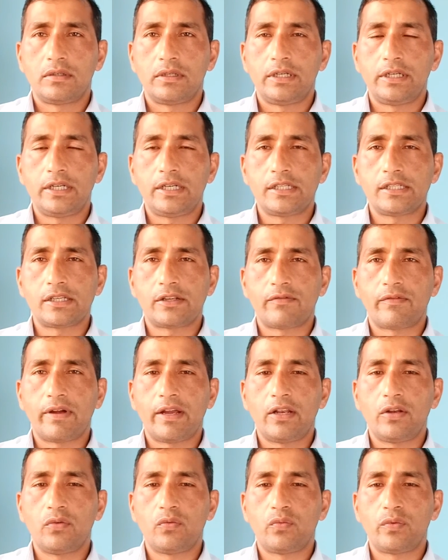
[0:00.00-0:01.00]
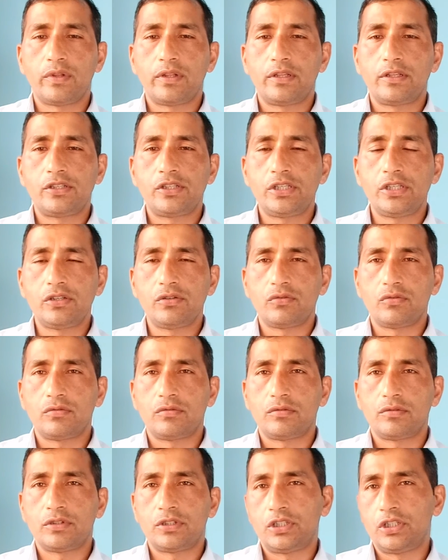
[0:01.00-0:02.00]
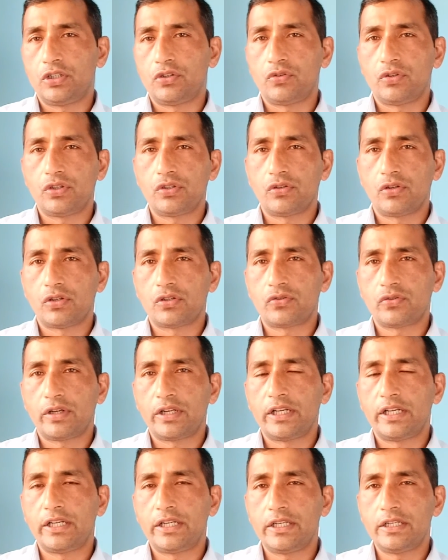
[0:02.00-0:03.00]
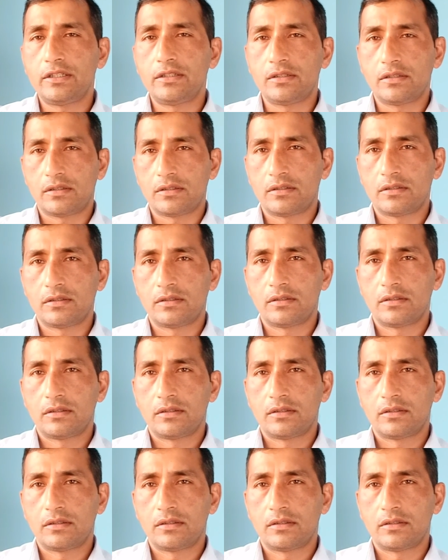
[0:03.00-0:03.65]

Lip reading: integer value with 0. 0 is also an integer.